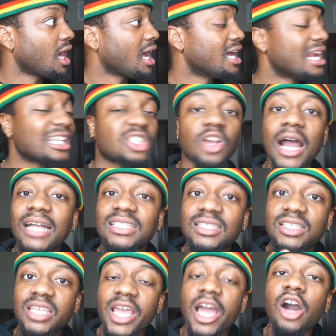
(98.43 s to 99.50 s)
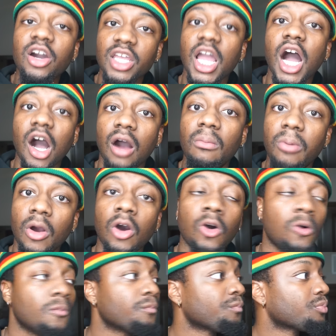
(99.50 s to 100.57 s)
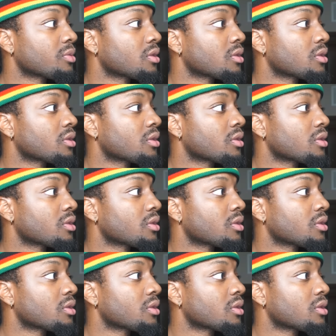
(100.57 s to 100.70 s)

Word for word: And I tried to tell y'all, bro.